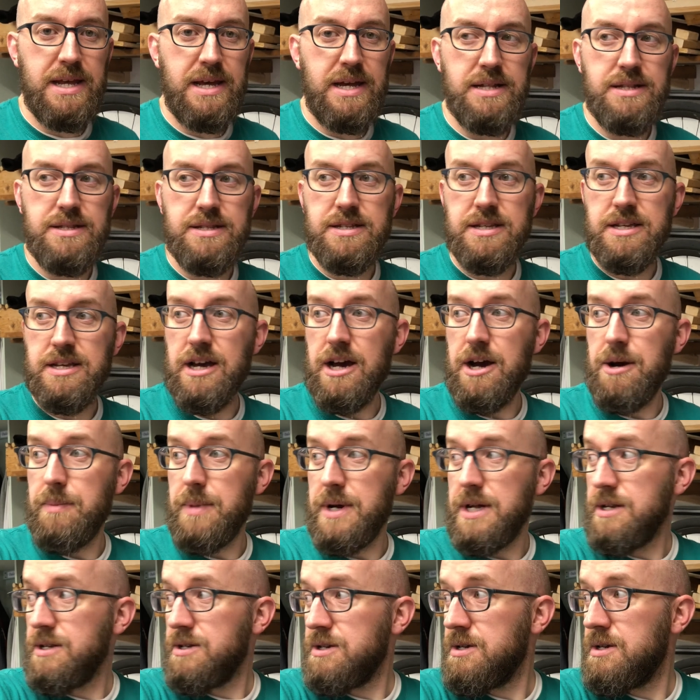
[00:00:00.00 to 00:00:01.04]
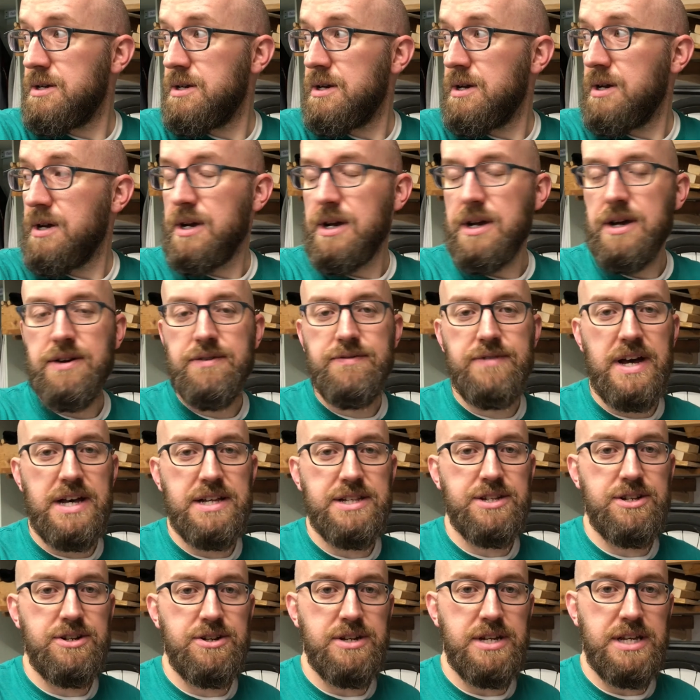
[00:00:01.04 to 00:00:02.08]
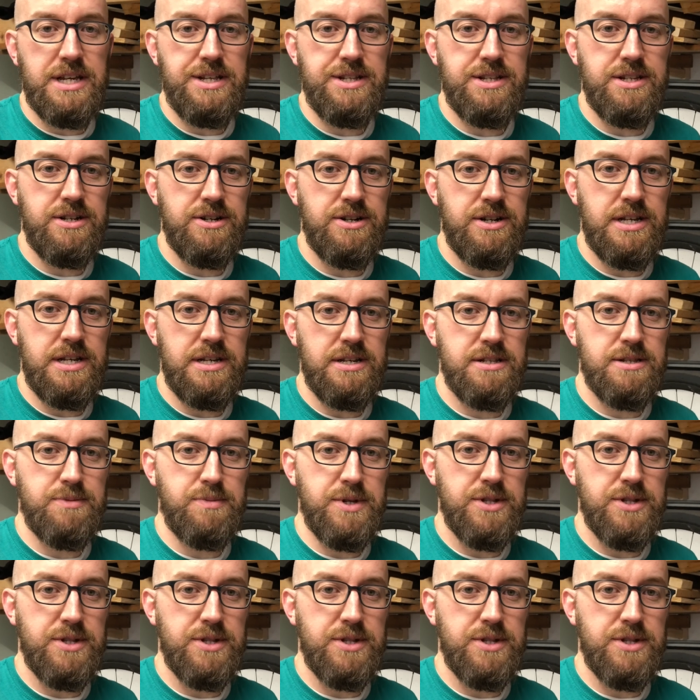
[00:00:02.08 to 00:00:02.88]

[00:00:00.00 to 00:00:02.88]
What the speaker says: and see how much faster and easier it is.